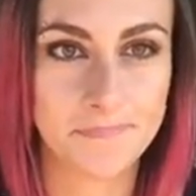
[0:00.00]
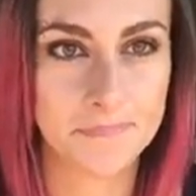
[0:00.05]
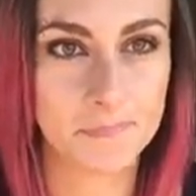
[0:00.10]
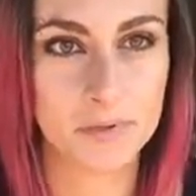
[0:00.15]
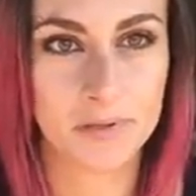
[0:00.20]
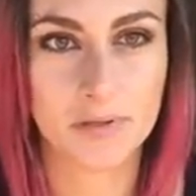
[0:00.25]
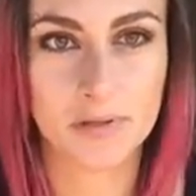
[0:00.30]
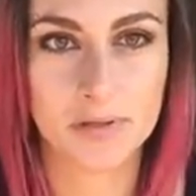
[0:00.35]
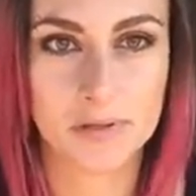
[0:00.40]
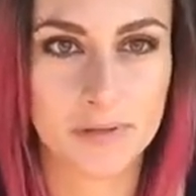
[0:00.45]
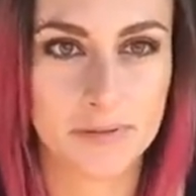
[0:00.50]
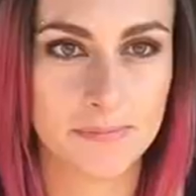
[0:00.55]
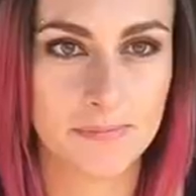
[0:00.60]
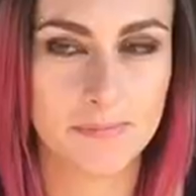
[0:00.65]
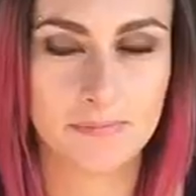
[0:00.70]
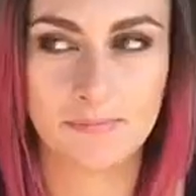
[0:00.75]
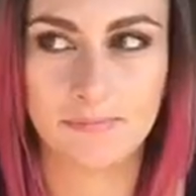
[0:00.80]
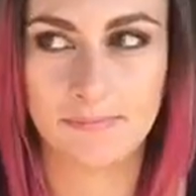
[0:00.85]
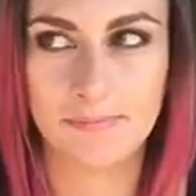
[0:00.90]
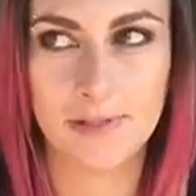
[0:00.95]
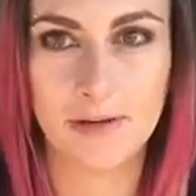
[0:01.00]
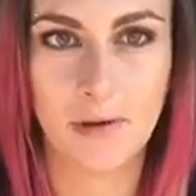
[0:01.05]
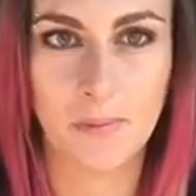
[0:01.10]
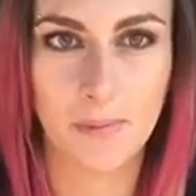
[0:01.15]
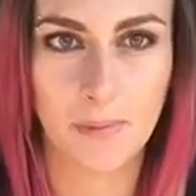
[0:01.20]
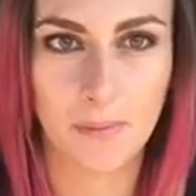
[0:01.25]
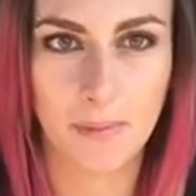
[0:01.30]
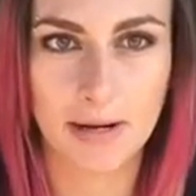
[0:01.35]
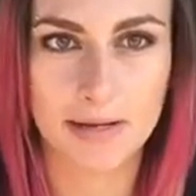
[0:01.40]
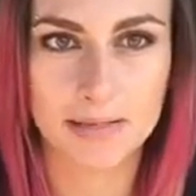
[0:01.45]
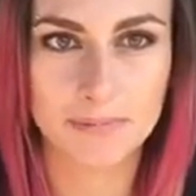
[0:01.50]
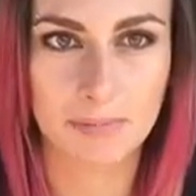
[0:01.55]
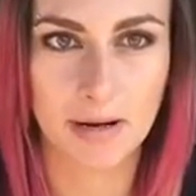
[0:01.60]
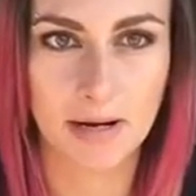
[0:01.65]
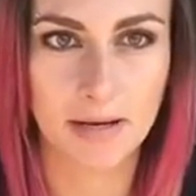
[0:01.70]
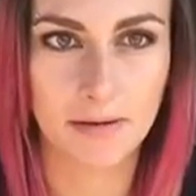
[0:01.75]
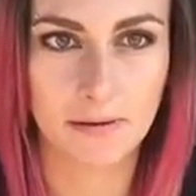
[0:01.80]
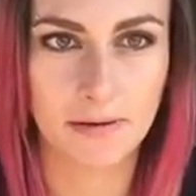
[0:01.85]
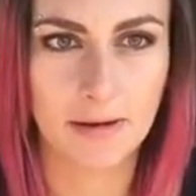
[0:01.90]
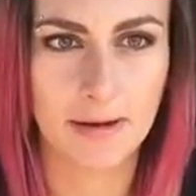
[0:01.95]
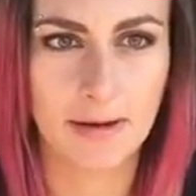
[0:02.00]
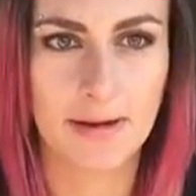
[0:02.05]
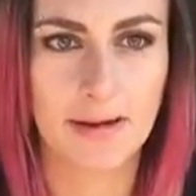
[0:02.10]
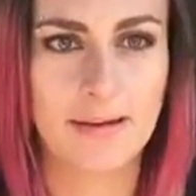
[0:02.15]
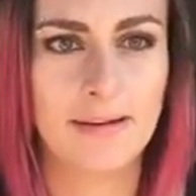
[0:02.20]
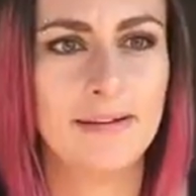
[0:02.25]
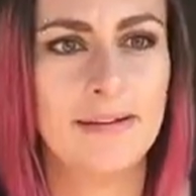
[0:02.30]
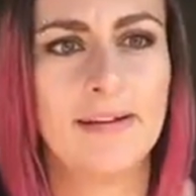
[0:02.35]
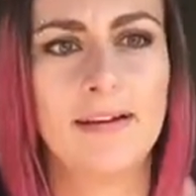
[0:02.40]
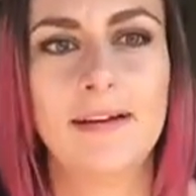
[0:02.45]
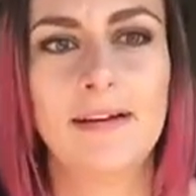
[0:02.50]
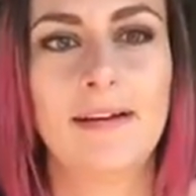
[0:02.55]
because you don't want to waste money on your hair